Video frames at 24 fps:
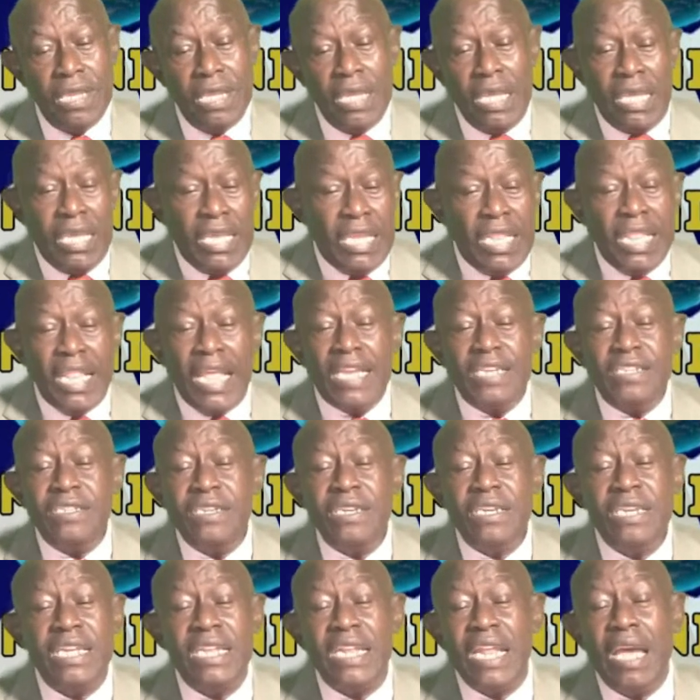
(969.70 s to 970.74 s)
Election
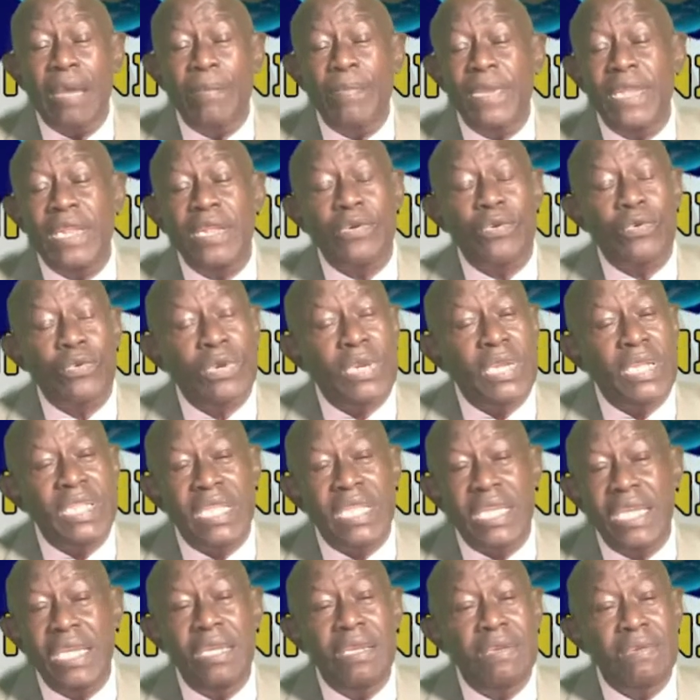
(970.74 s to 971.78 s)
cannot be the only
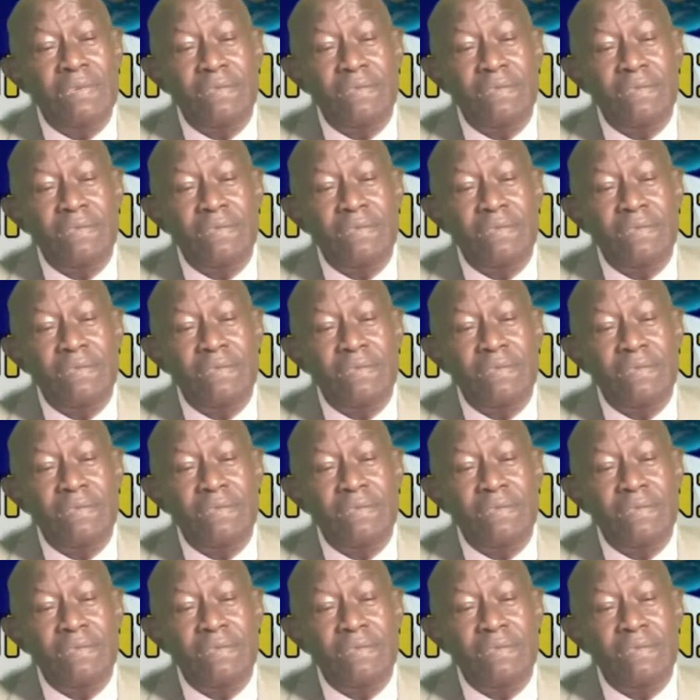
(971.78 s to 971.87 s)
thing.